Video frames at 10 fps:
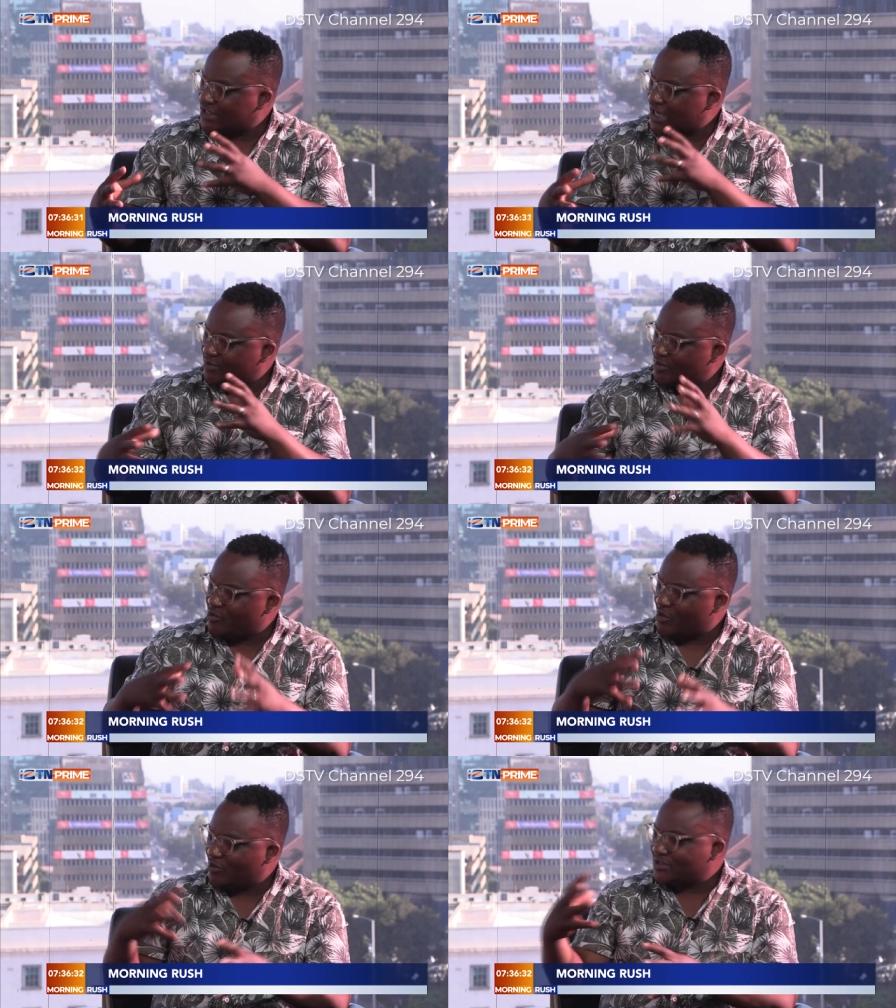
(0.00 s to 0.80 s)
And maybe
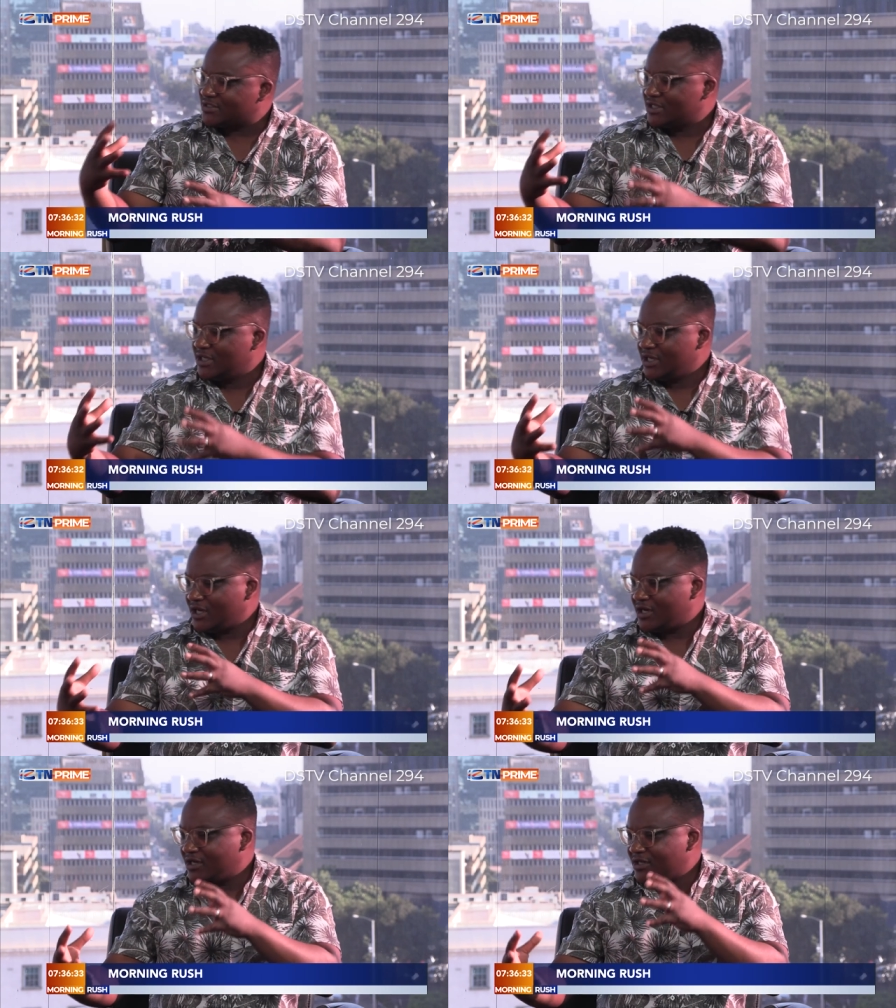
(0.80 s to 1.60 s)
what was
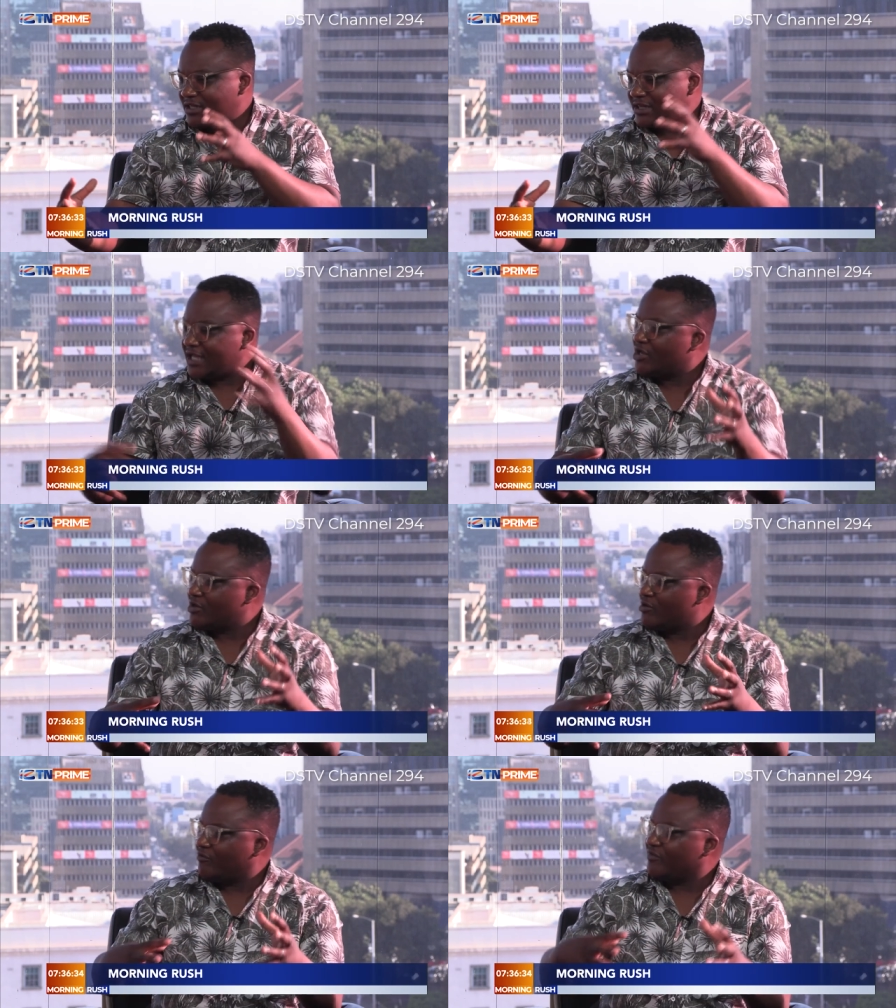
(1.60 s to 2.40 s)
uh, the
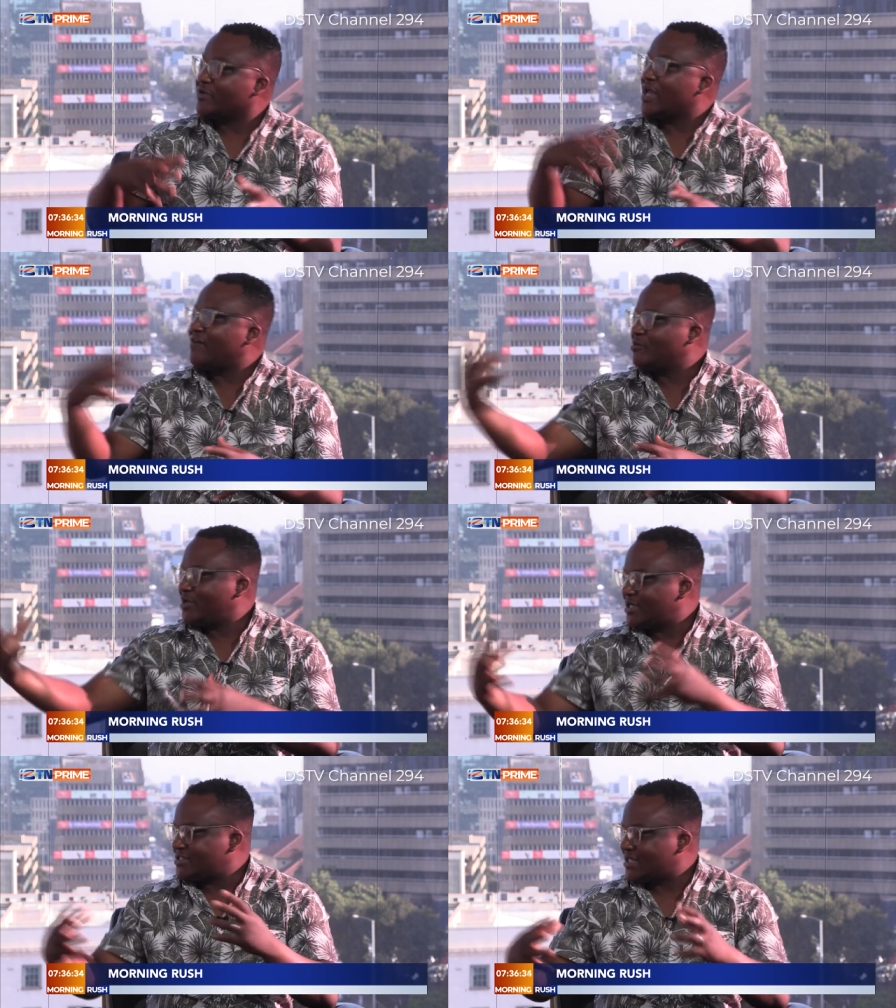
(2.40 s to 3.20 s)
thinking of even having
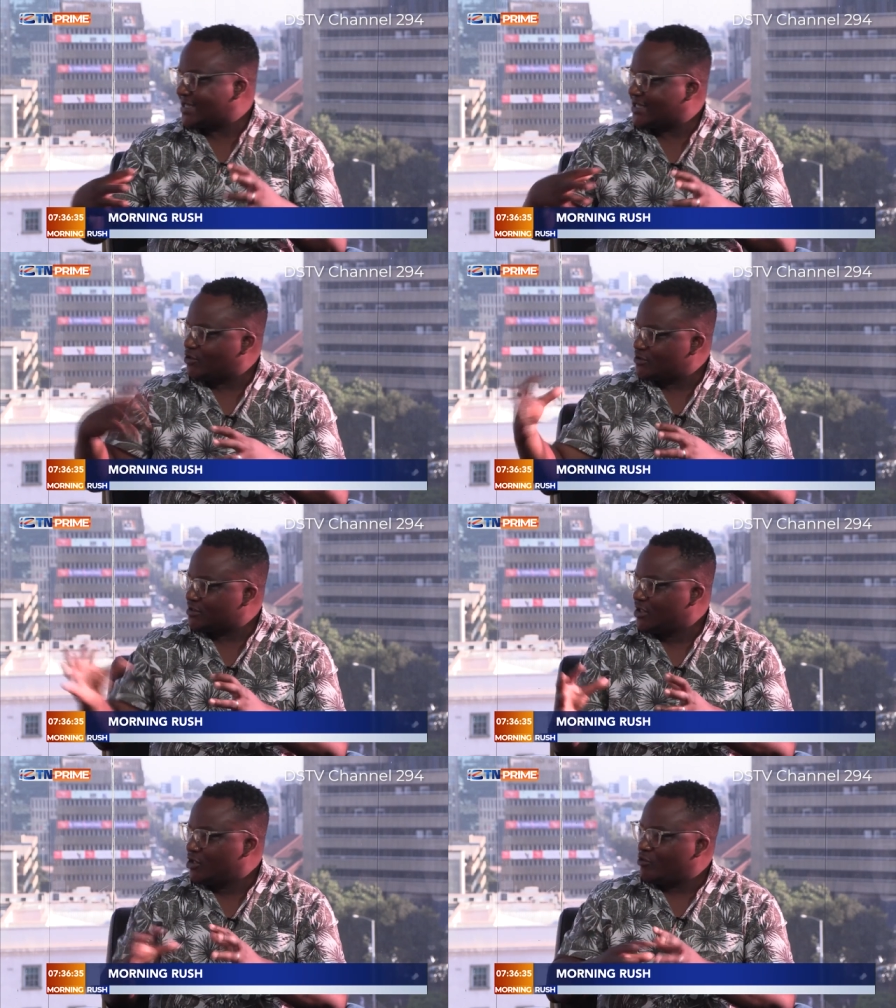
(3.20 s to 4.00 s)
players like
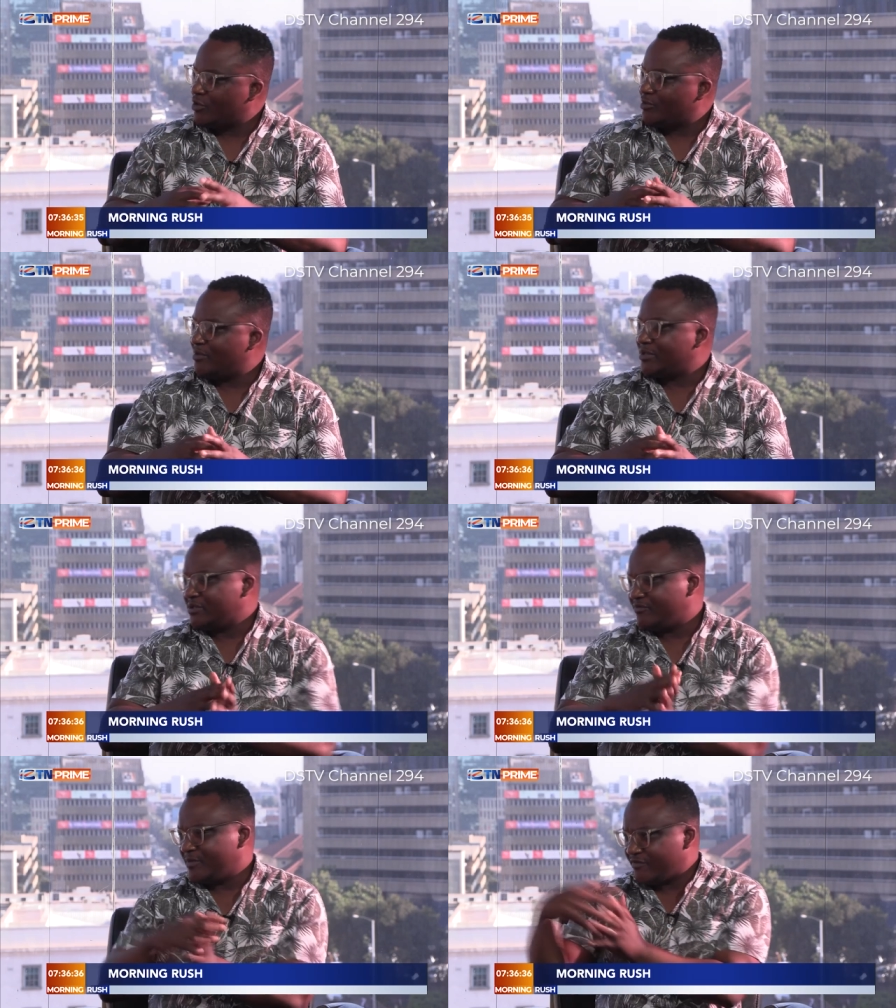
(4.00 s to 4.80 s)
Hilton, who had maybe
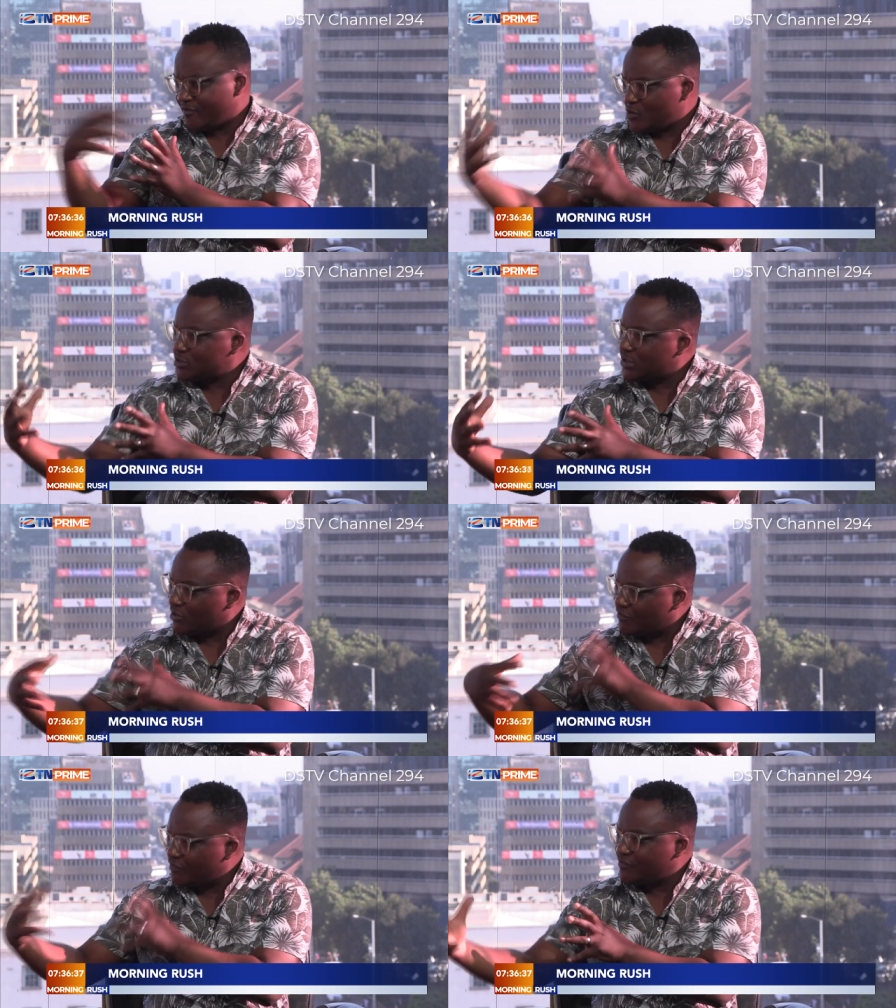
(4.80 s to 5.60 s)
been focusing
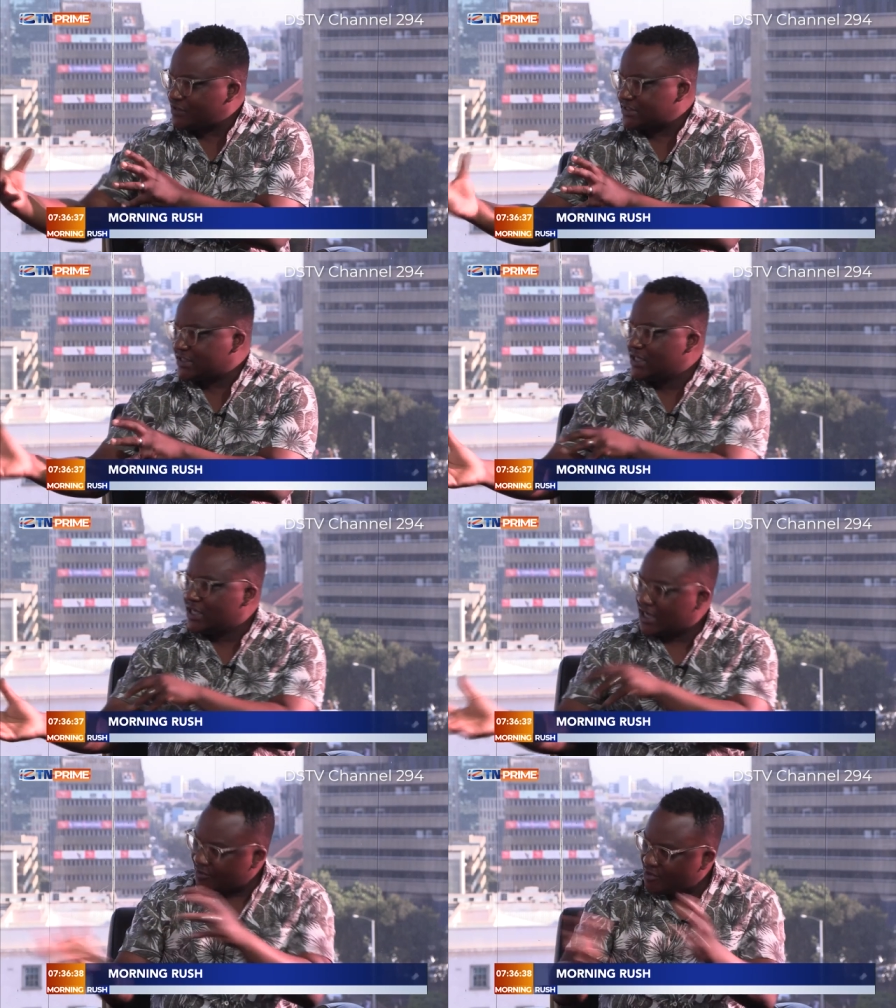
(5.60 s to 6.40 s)
on 15s,
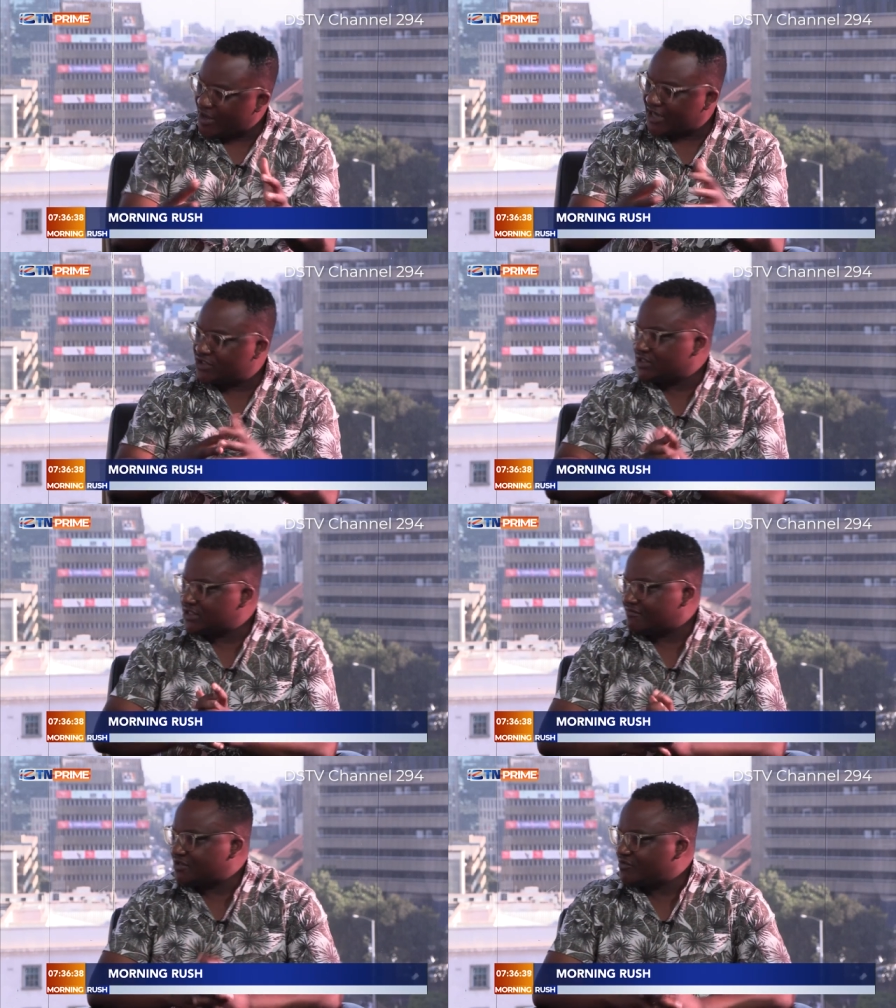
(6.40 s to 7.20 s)
coming back to the
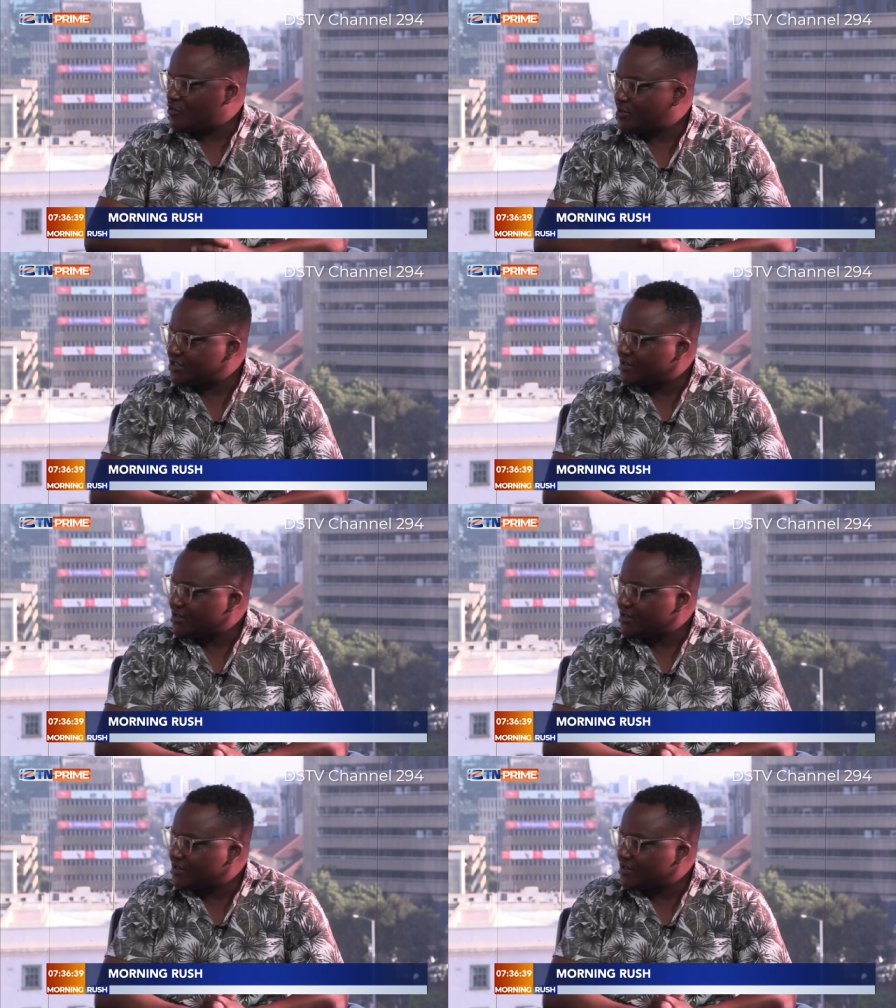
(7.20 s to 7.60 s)
sevens format?